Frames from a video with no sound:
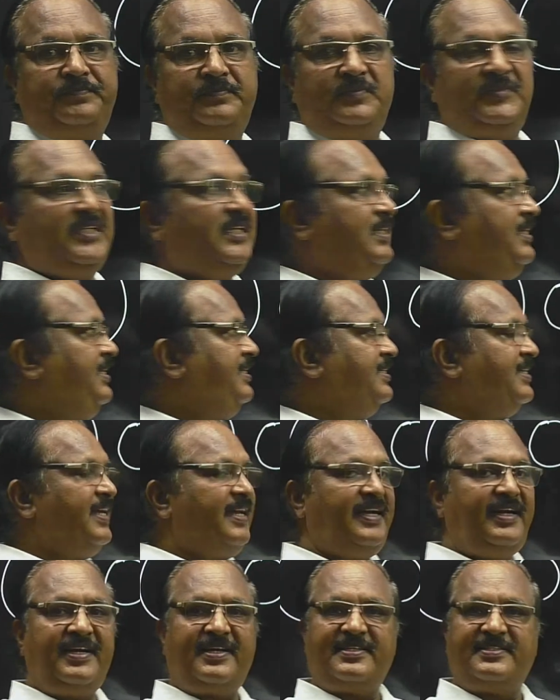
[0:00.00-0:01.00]
These are
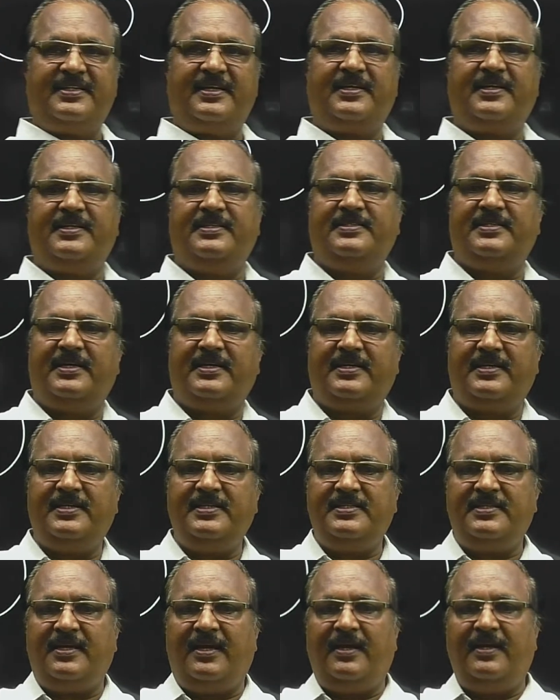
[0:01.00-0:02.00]
intersecting circles
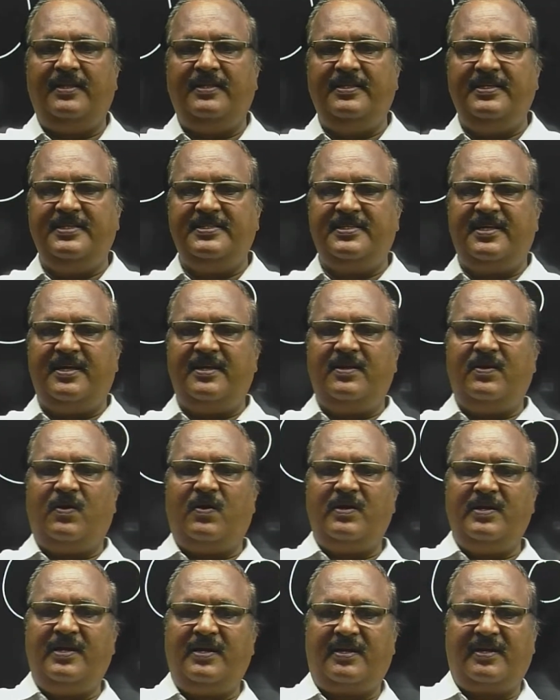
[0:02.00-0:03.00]
and these are
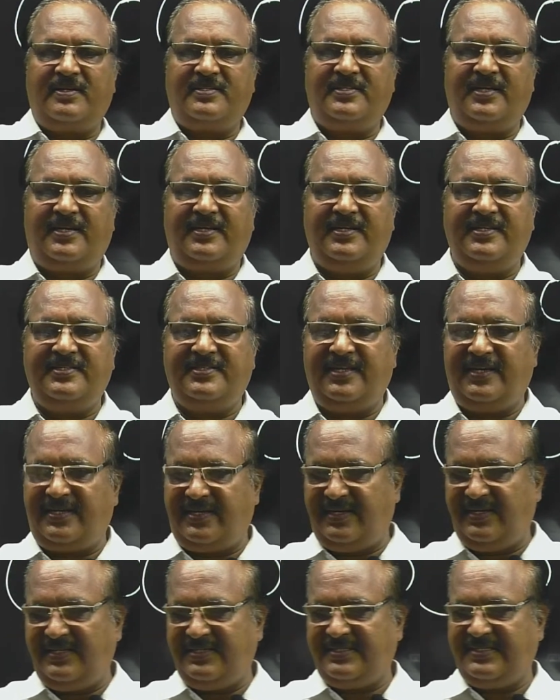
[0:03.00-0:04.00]
non-intersecting
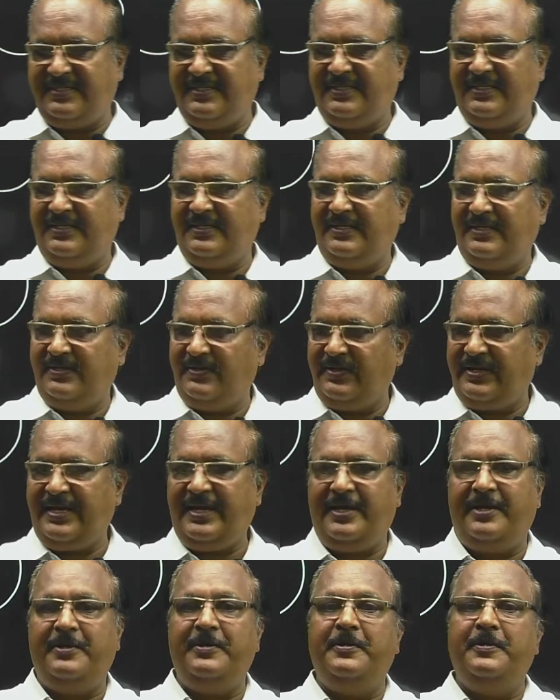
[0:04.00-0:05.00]
circles. Okay.
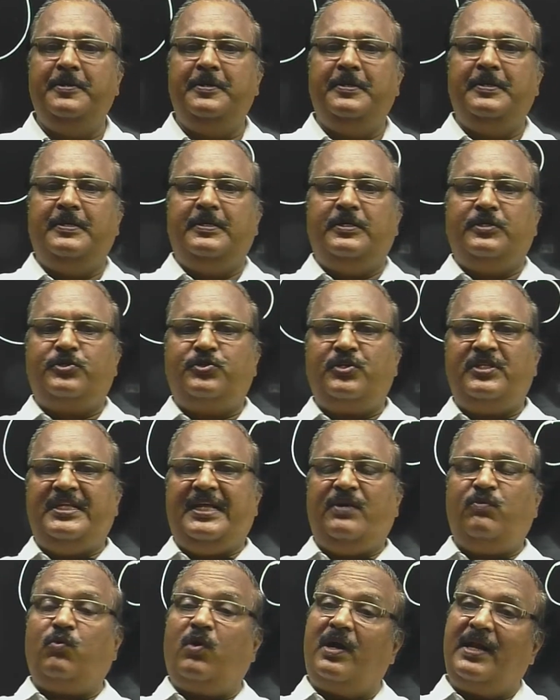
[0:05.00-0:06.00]
So then
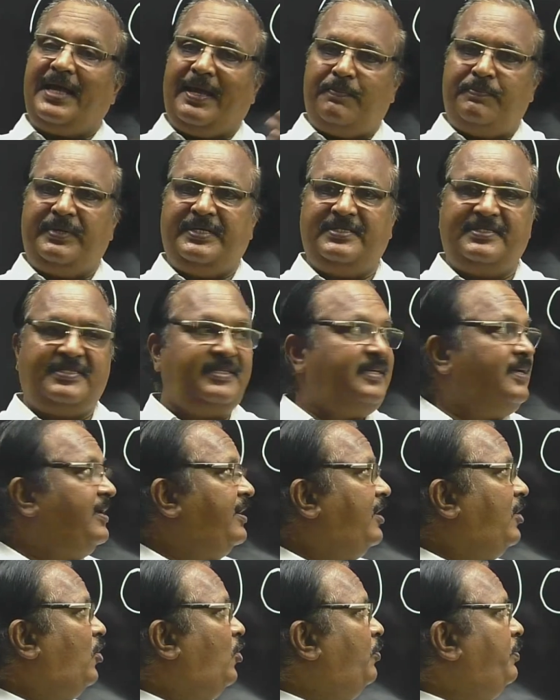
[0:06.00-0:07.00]
what happens?
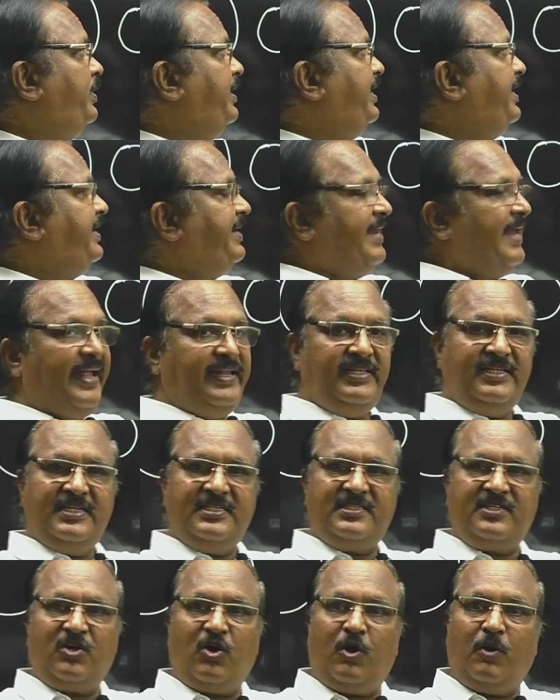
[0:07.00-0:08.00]
How many tangents,
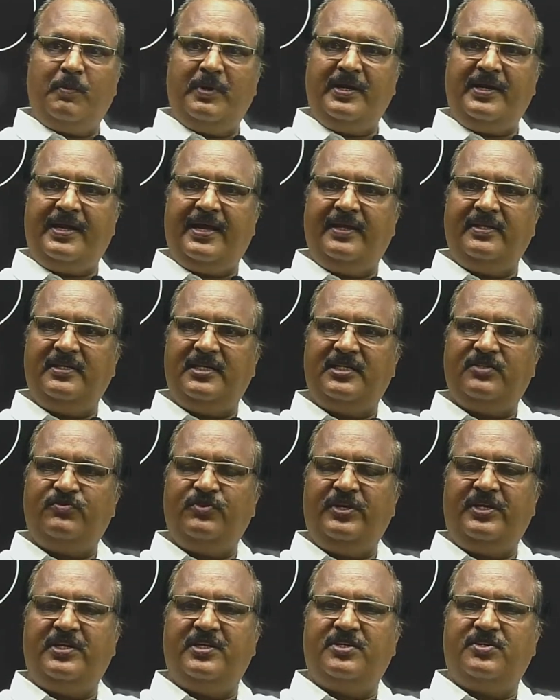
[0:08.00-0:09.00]
common tangents we
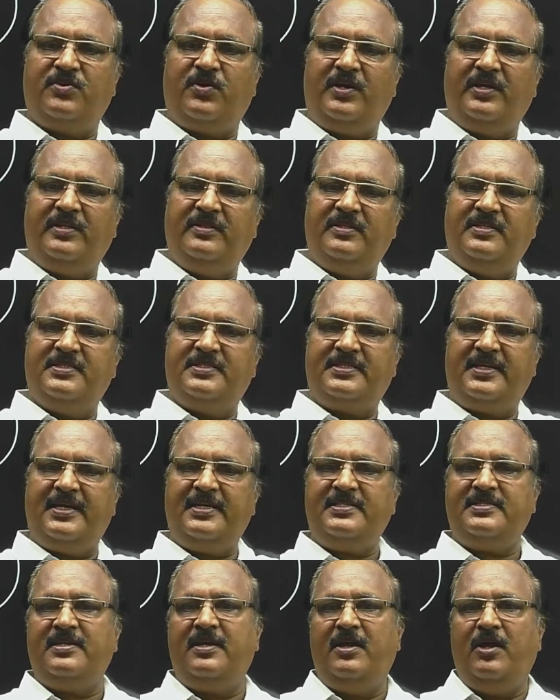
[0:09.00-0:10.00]
can draw in this case?
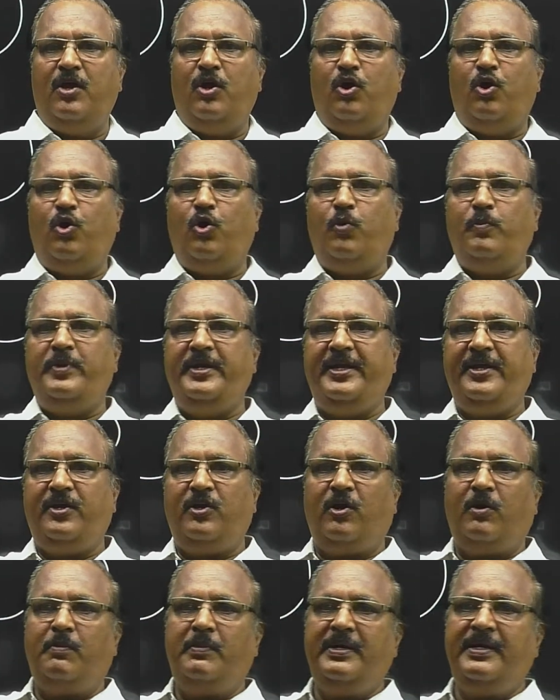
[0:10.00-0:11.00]
How many
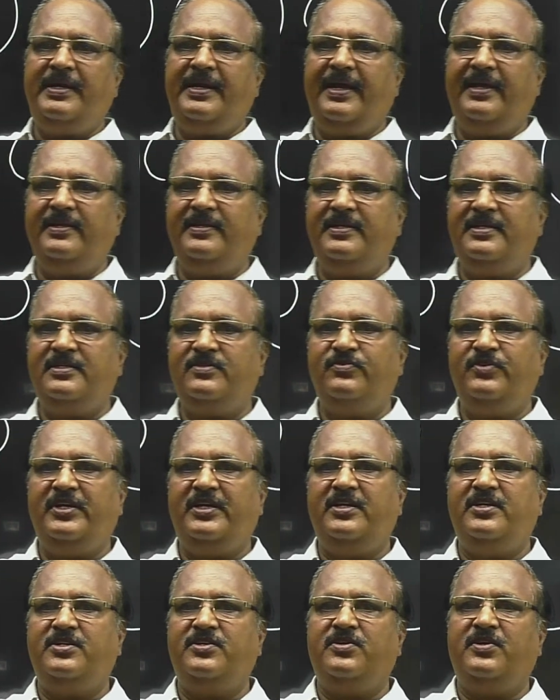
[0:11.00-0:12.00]
common tangents we can
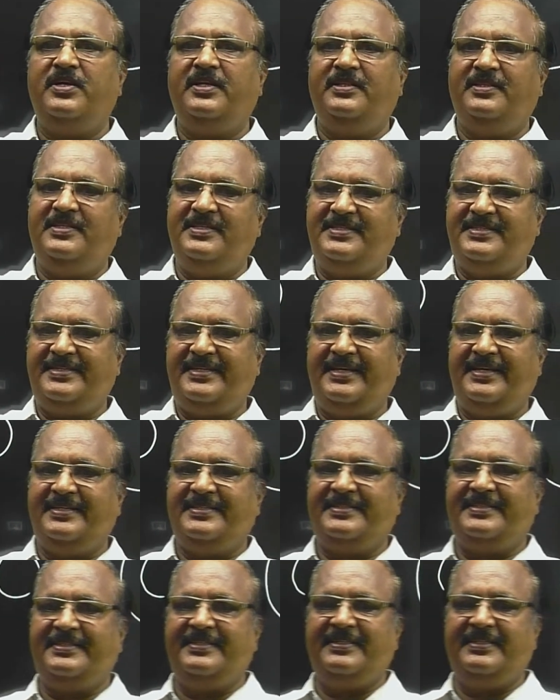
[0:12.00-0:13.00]
draw in this case?
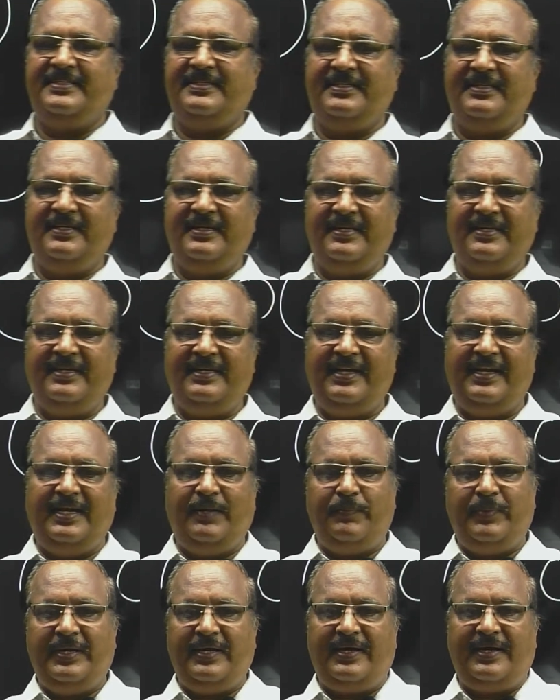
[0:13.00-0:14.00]
Can
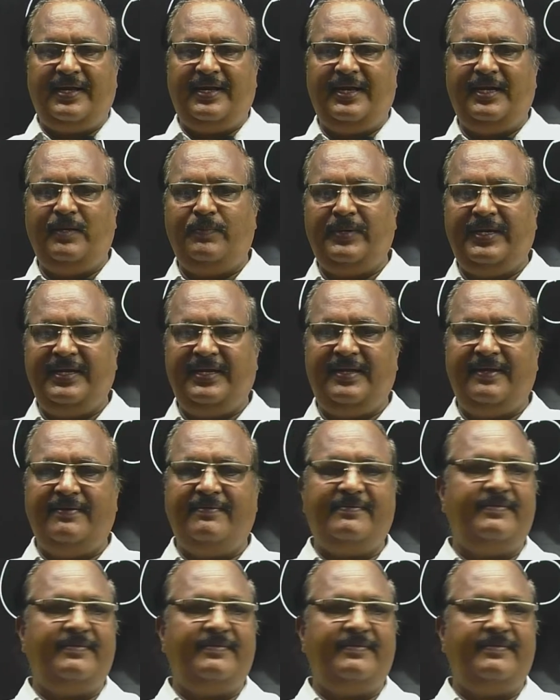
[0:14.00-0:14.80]
anybody give?